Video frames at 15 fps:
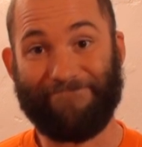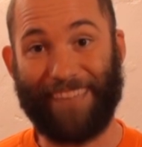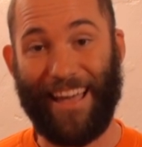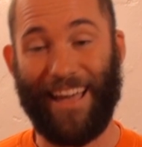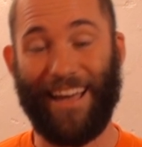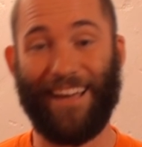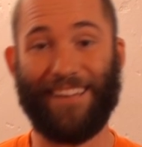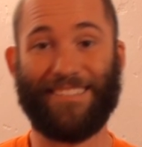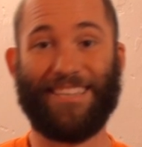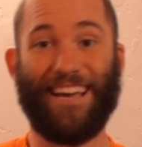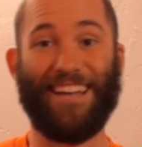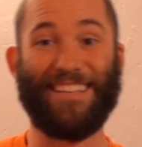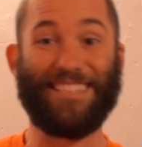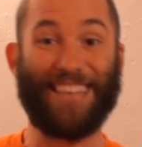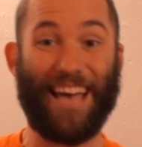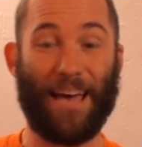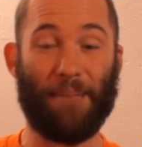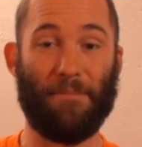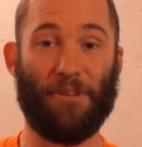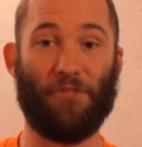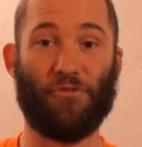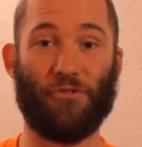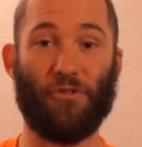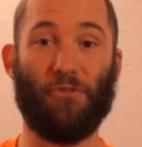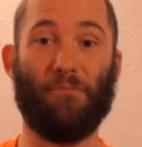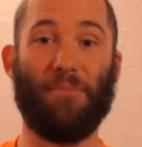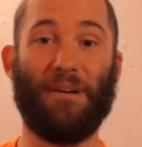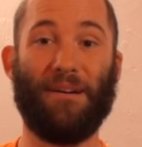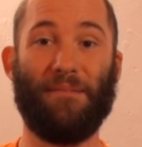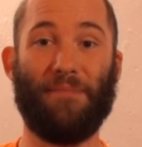Uh, it's kind of sad but true,
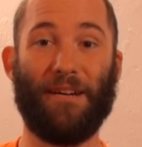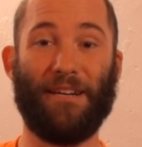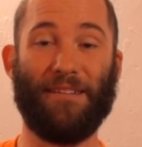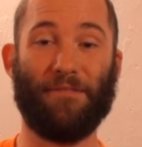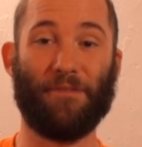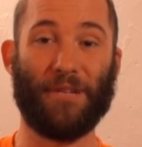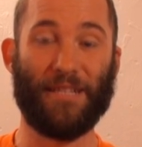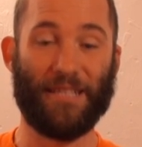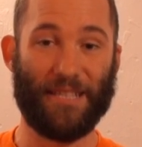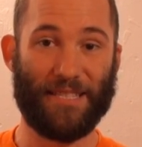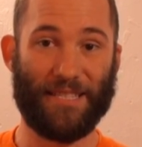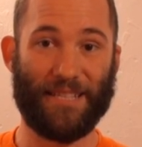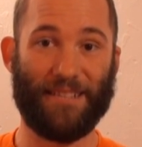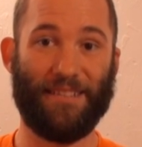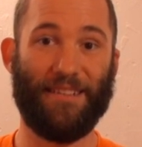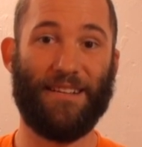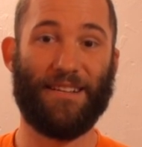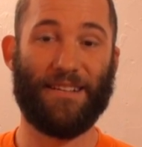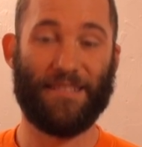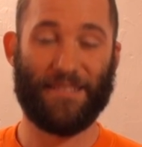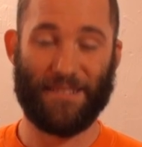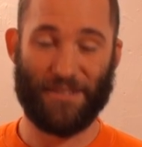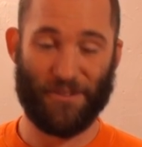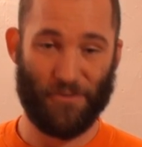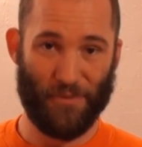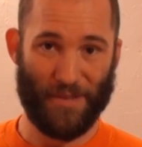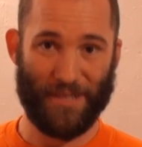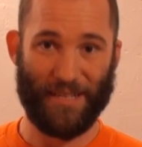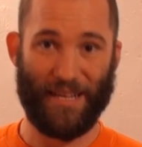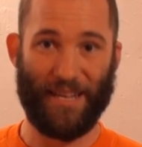but, but realistically just, just
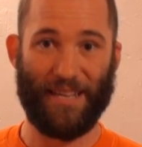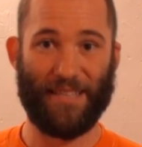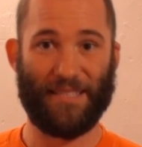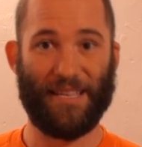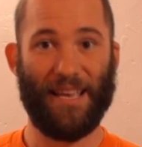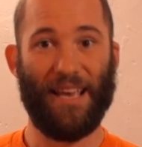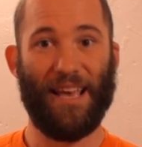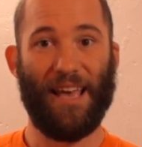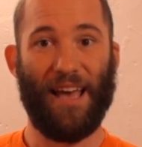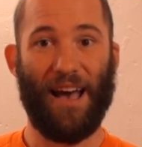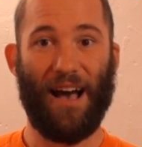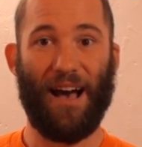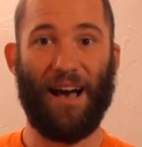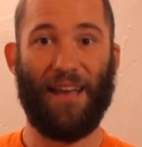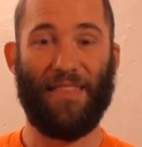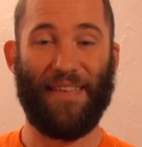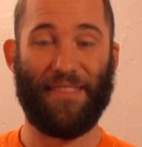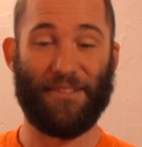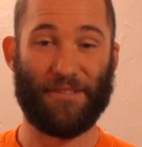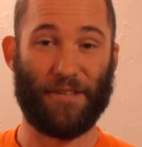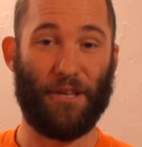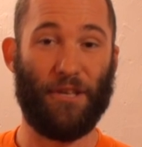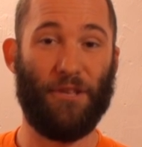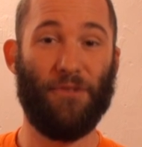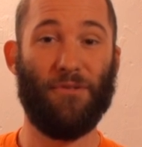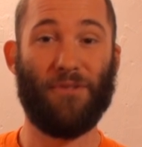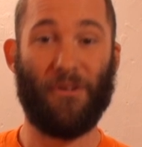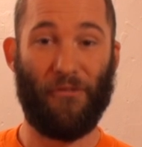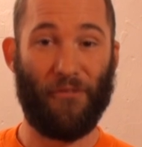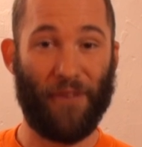realize uh, that there's a
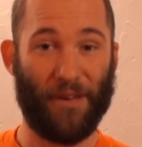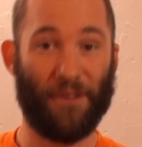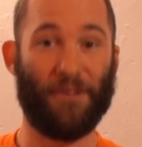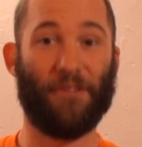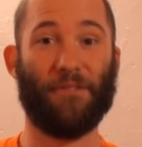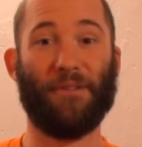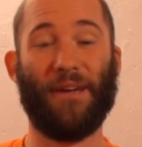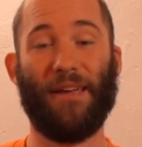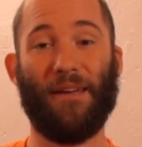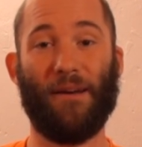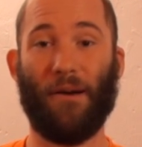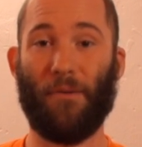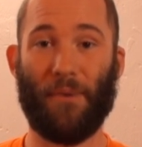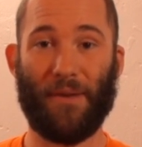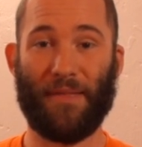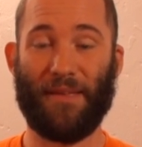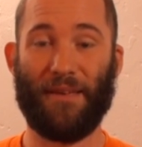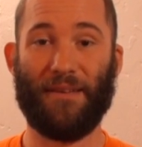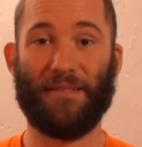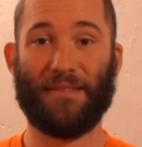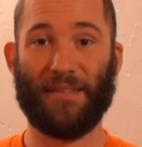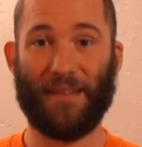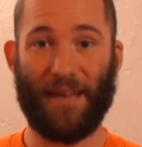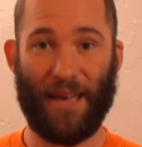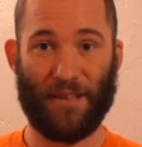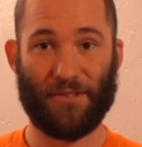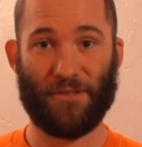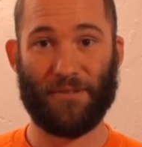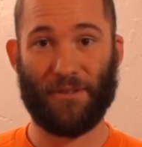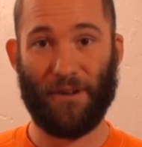huge failure rate with these uh,
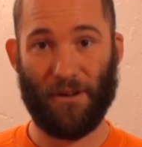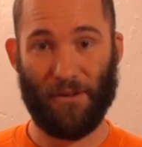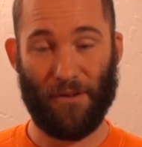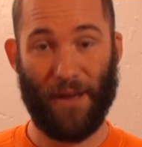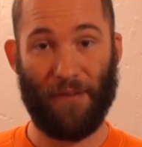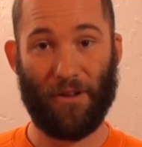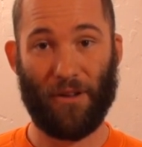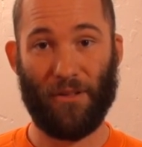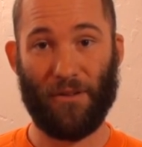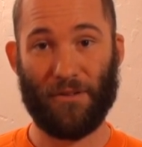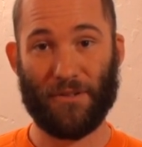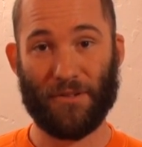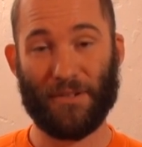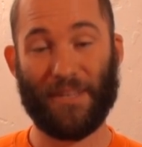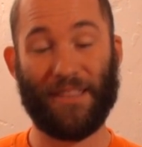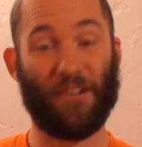external hard drive enclosures.